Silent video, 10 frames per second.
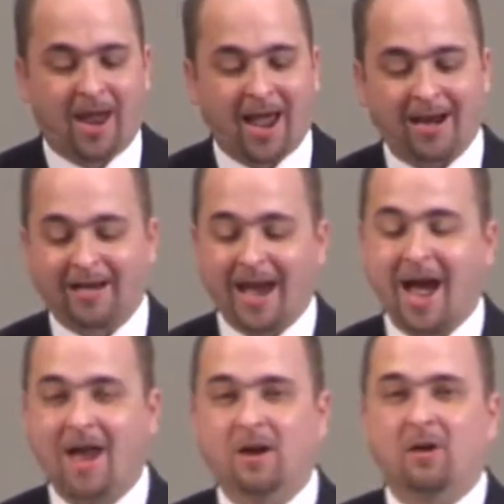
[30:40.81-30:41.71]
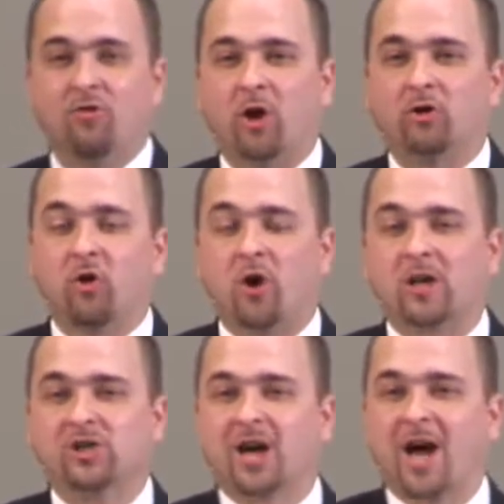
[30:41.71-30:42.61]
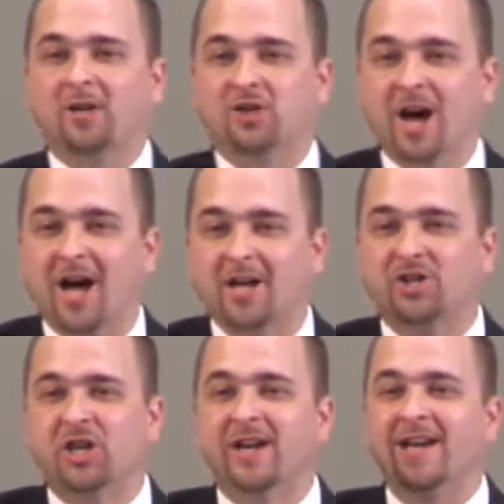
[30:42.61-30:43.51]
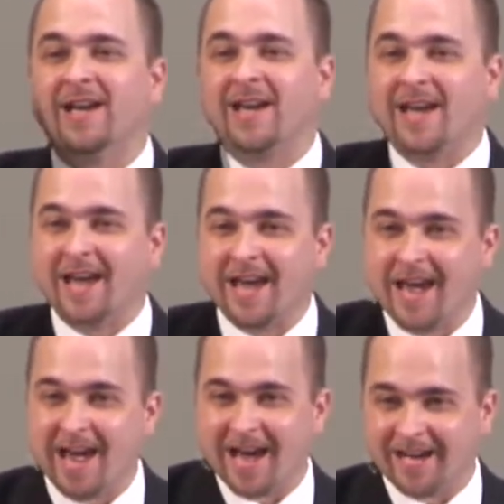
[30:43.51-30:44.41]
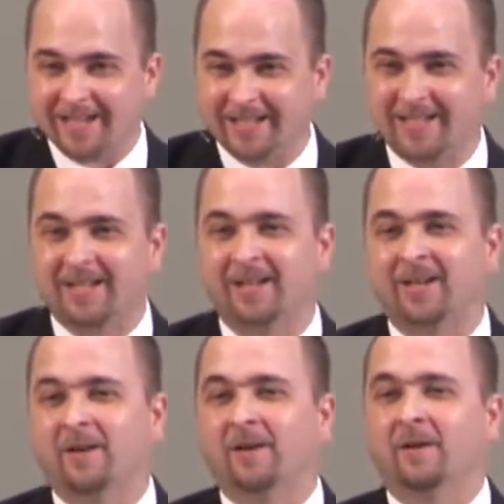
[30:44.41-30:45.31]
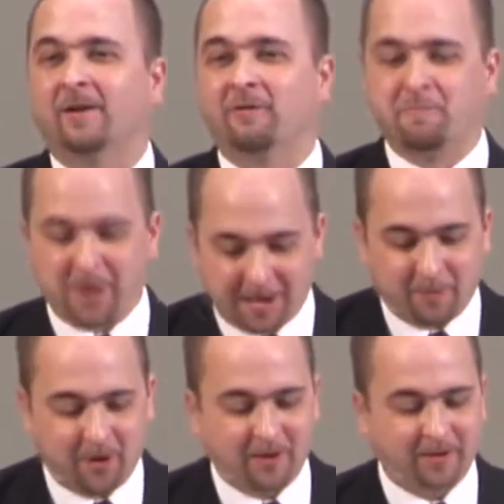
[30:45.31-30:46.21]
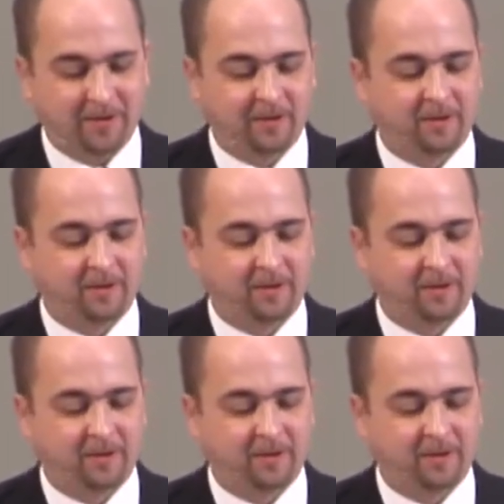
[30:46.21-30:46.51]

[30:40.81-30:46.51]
And again, the Lord shall judge his people.